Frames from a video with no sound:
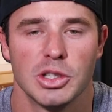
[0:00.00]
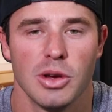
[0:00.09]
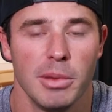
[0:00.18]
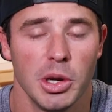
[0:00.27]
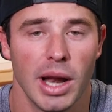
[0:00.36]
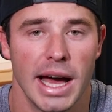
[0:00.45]
So I've
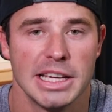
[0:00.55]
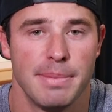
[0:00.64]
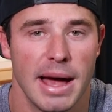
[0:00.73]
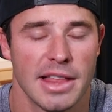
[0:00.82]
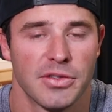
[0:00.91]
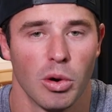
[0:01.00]
been doing ice
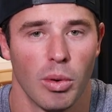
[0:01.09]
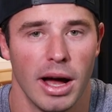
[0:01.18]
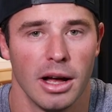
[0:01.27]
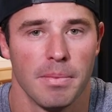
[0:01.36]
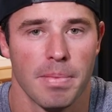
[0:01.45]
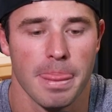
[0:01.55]
bath for a
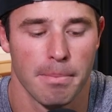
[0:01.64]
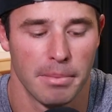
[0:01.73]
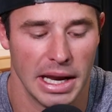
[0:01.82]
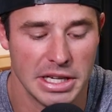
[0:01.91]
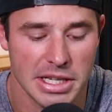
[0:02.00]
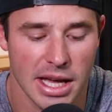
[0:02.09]
while, but
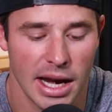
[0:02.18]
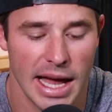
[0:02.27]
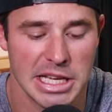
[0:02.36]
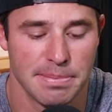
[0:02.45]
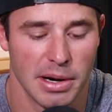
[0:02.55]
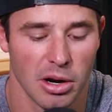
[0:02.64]
I just got an
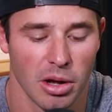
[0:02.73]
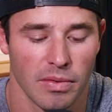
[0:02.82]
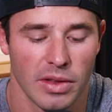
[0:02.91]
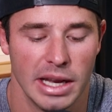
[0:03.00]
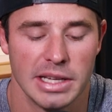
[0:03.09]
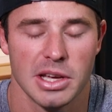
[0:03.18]
ice barrel,
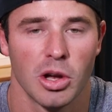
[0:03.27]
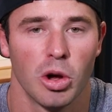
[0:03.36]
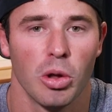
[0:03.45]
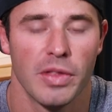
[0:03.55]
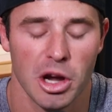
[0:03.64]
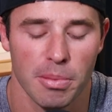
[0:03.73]
and it's a
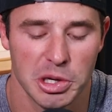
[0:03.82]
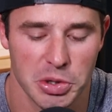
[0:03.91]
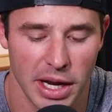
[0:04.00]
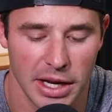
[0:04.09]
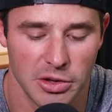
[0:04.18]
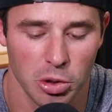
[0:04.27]
cold therapy
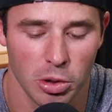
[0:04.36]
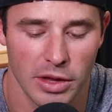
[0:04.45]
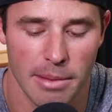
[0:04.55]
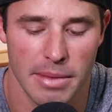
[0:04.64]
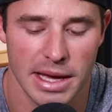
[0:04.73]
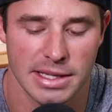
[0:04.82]
training tool
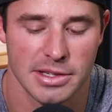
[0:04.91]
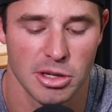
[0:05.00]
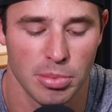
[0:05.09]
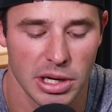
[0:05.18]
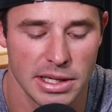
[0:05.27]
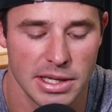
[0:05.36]
that makes it
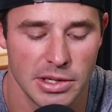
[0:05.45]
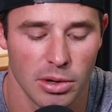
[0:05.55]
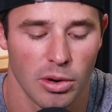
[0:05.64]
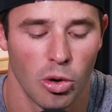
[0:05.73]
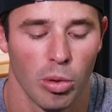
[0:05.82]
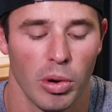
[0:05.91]
super easy to
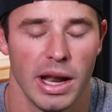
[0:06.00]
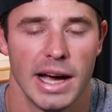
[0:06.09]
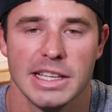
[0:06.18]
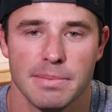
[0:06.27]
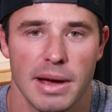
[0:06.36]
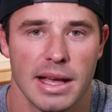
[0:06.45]
incorporate
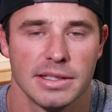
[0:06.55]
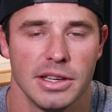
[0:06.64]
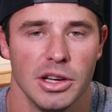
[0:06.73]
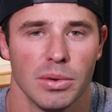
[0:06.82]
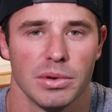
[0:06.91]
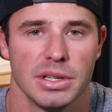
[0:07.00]
ice baths in
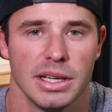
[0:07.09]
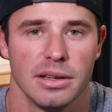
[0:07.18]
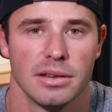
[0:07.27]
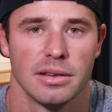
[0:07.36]
your routine.